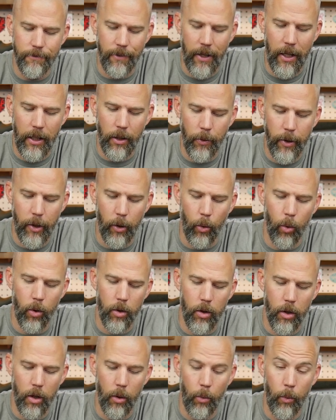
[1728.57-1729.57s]
following
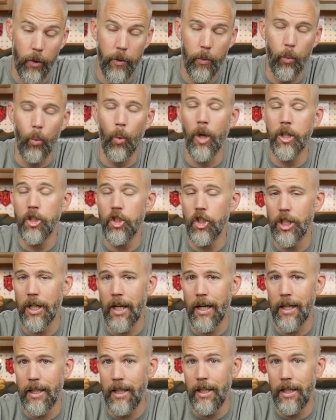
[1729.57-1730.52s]
order with one shot